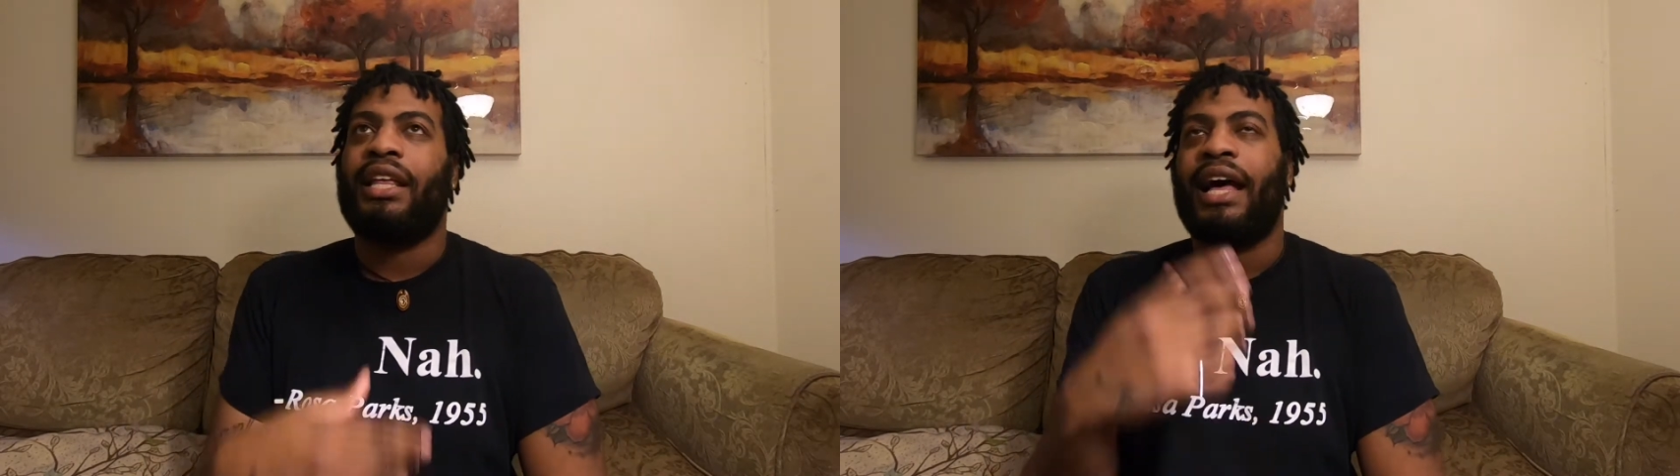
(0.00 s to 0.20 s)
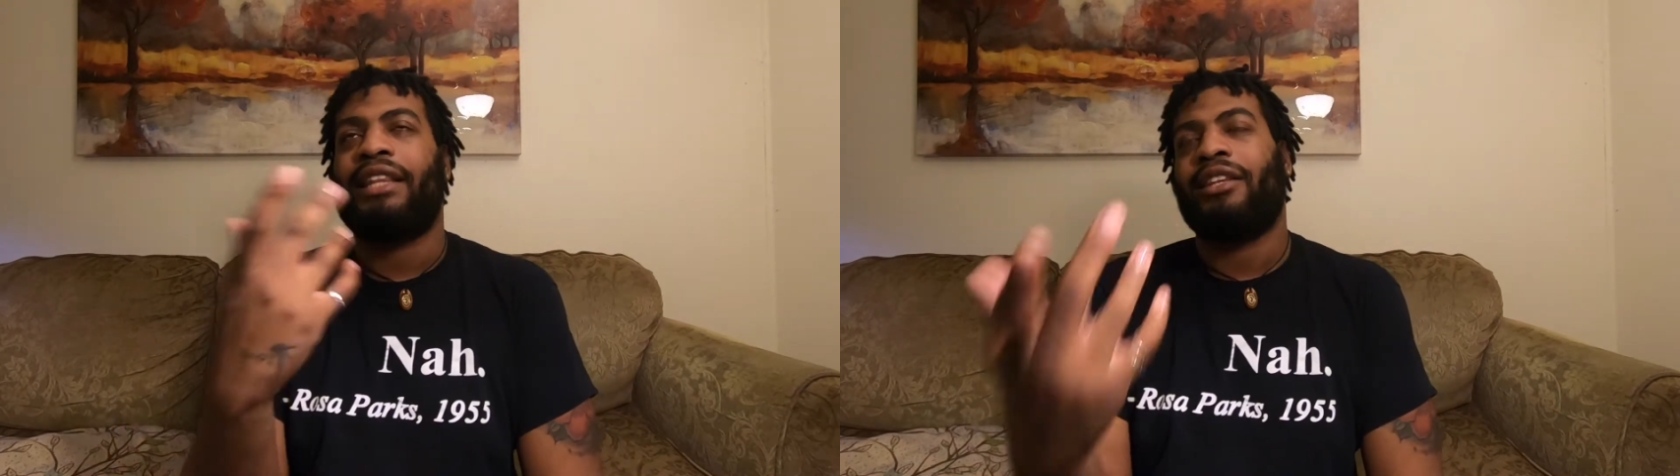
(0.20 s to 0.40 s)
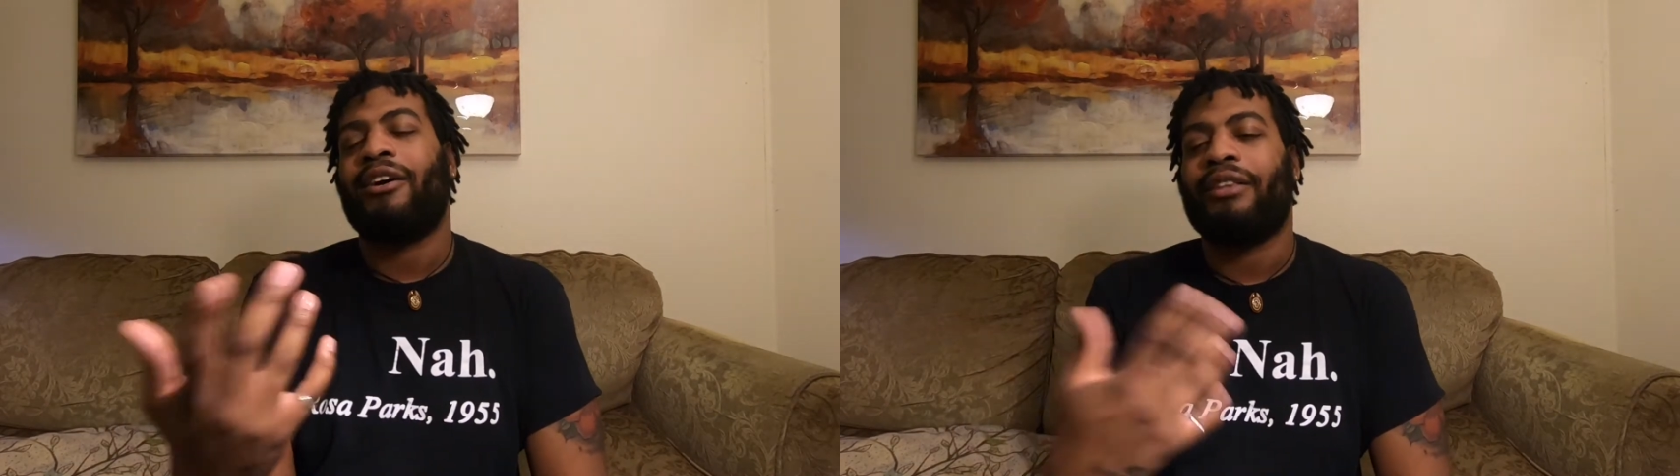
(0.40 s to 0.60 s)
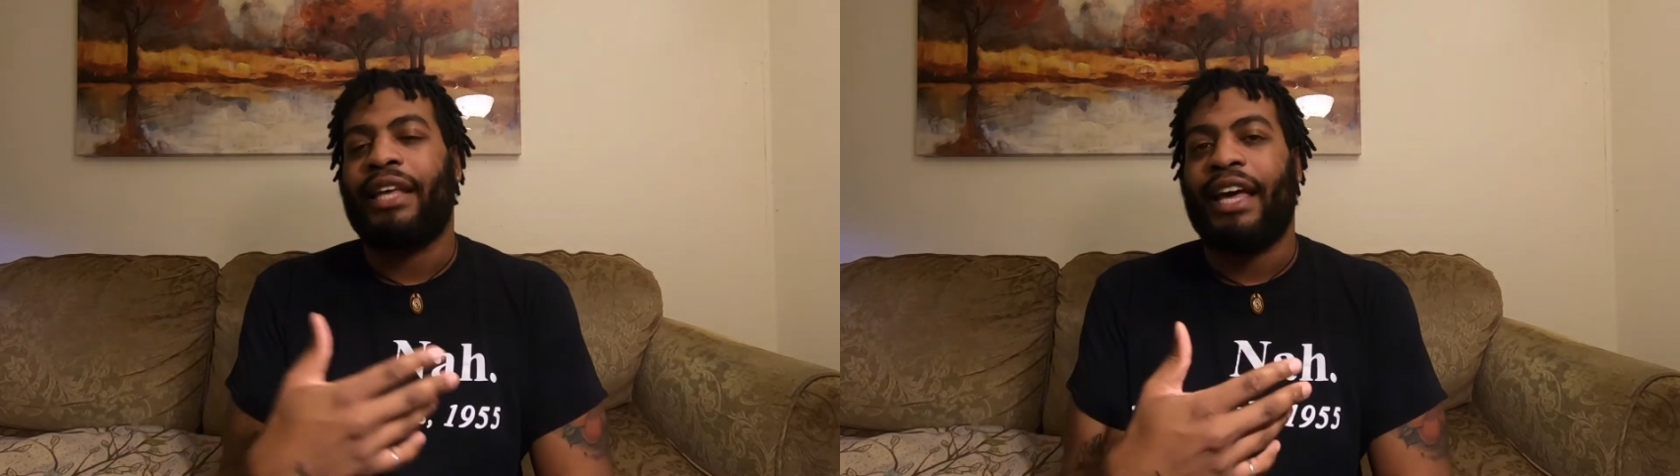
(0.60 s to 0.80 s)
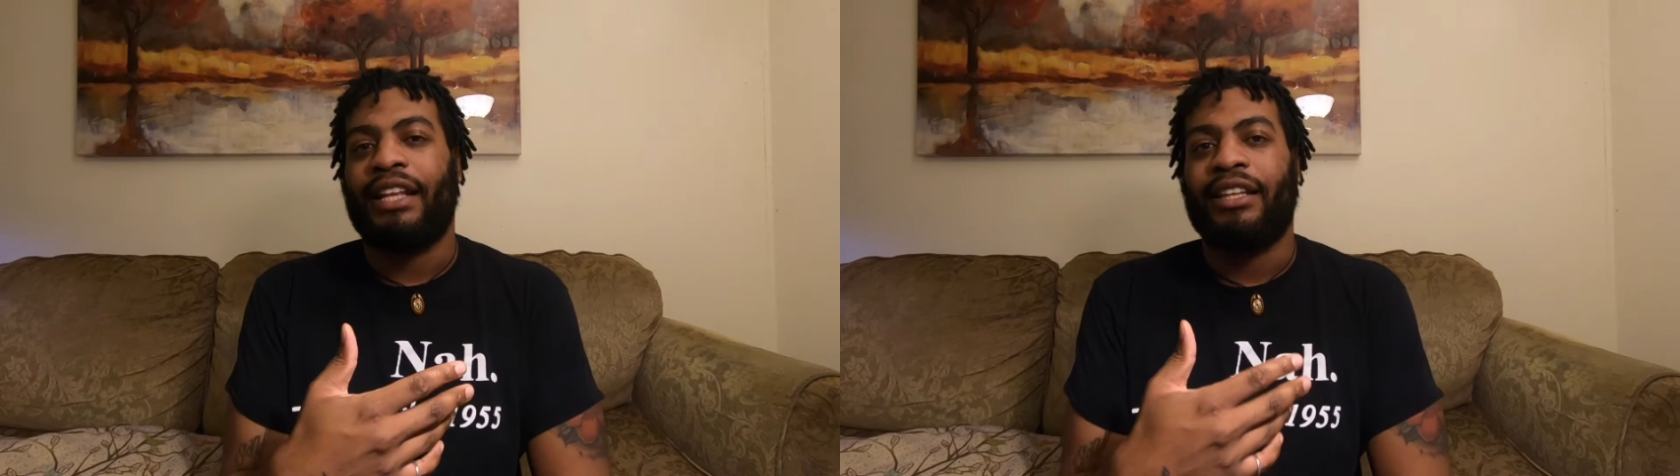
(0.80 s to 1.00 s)
I thought
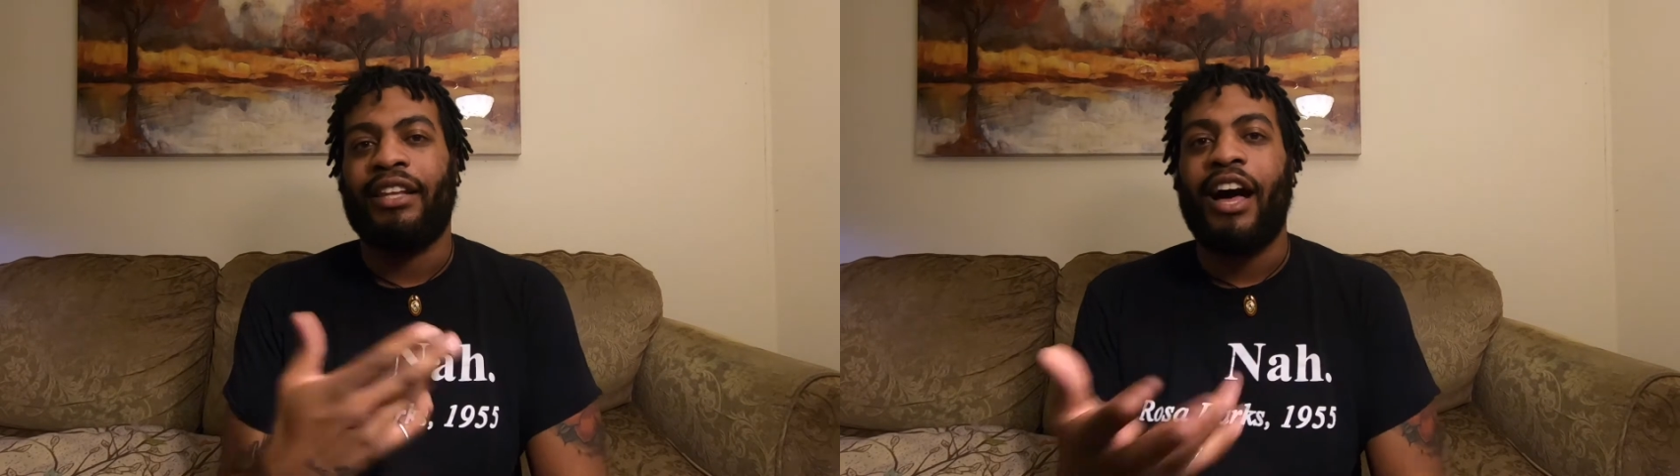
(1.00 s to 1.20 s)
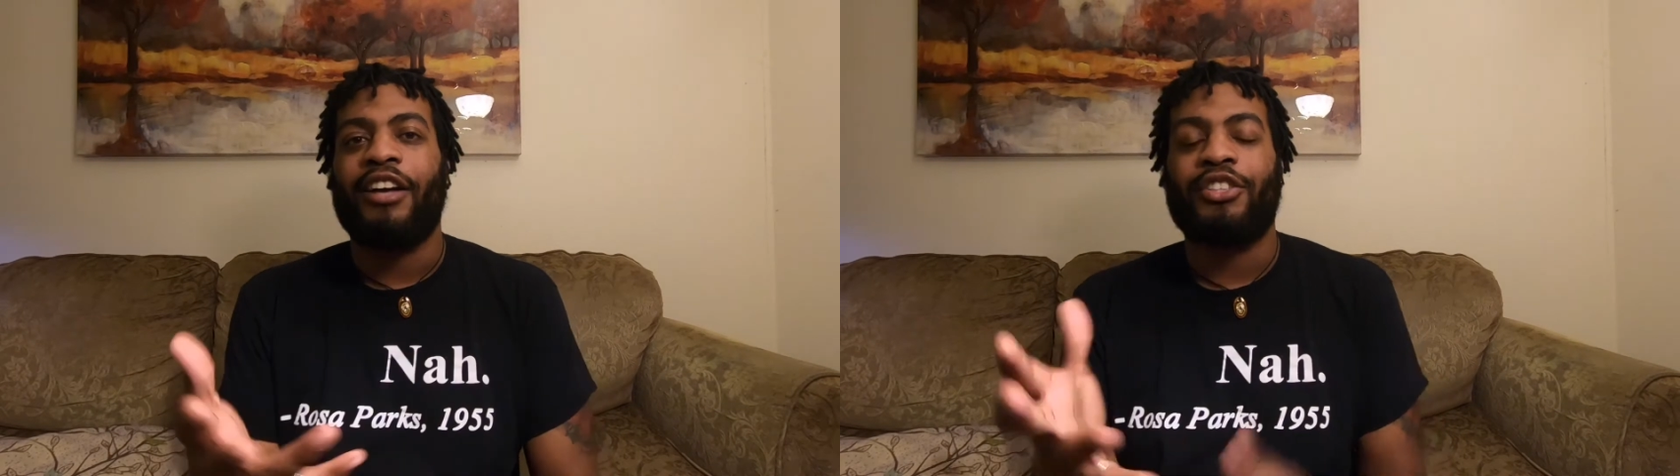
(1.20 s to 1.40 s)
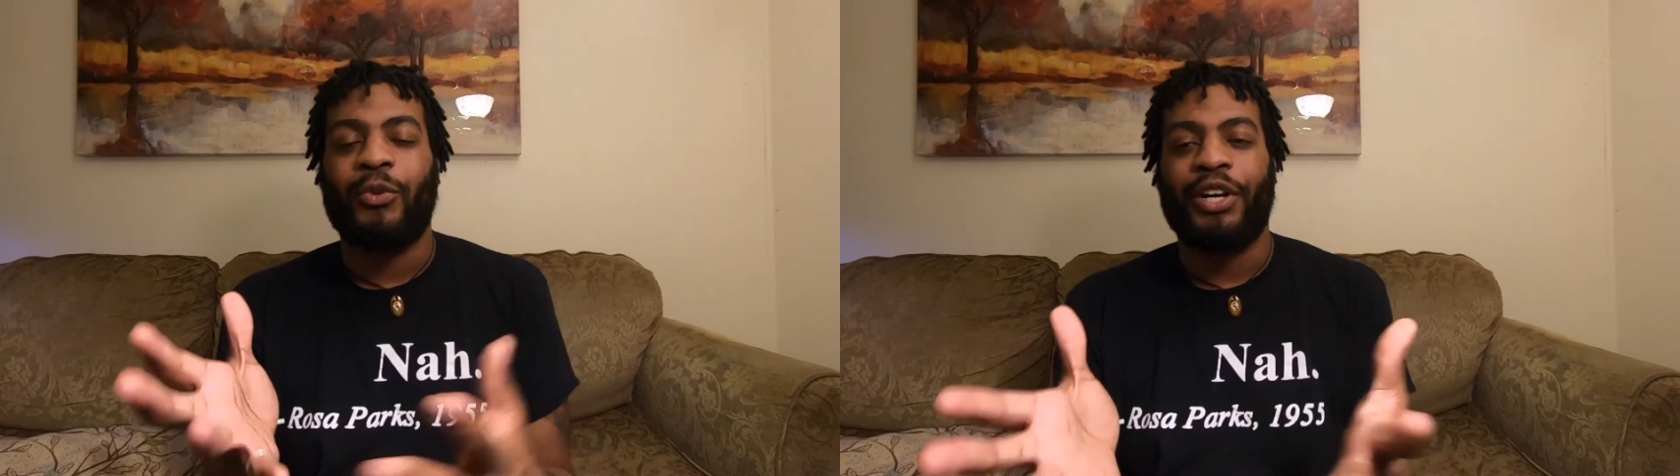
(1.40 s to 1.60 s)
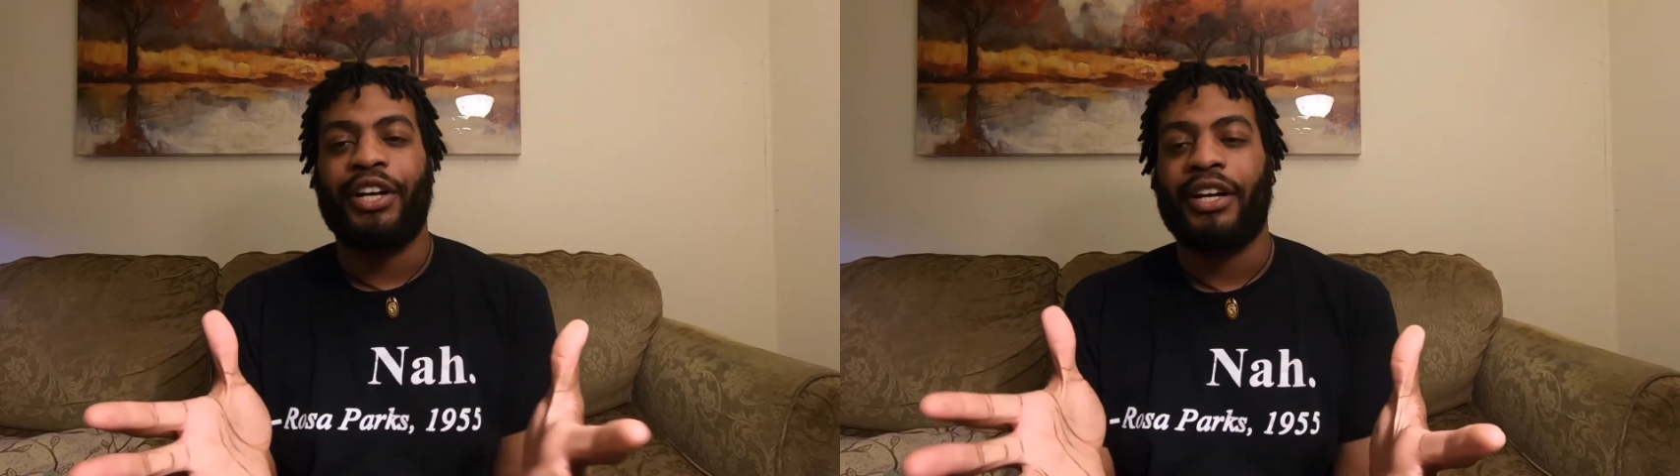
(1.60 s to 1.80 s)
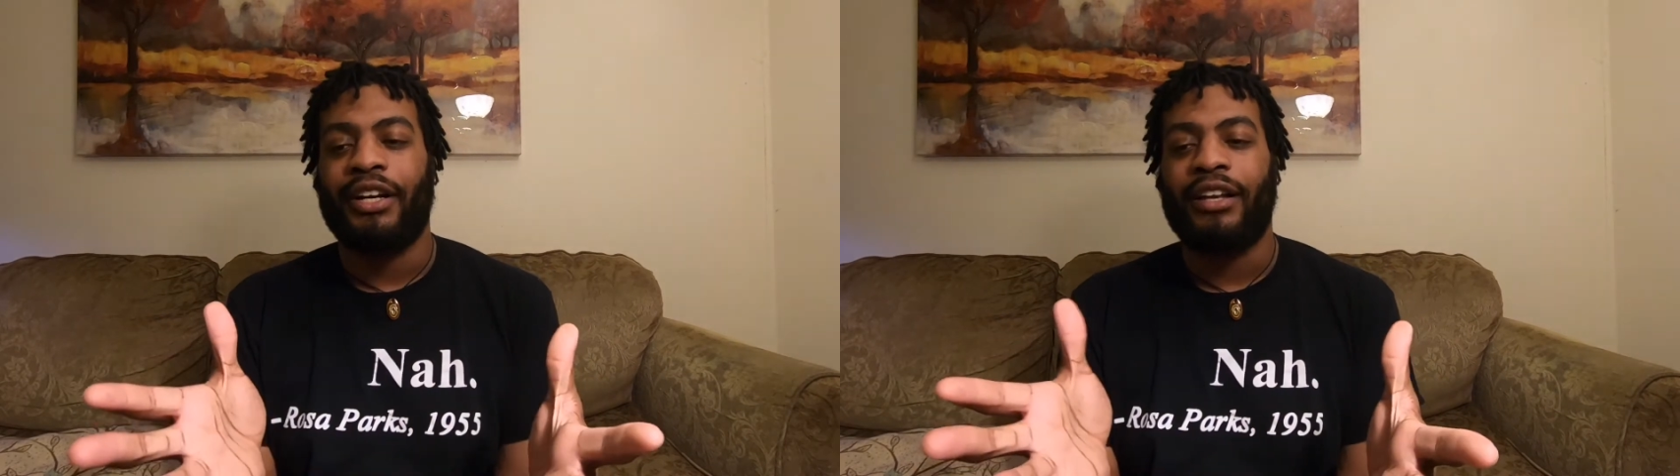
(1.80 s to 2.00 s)
that locks were,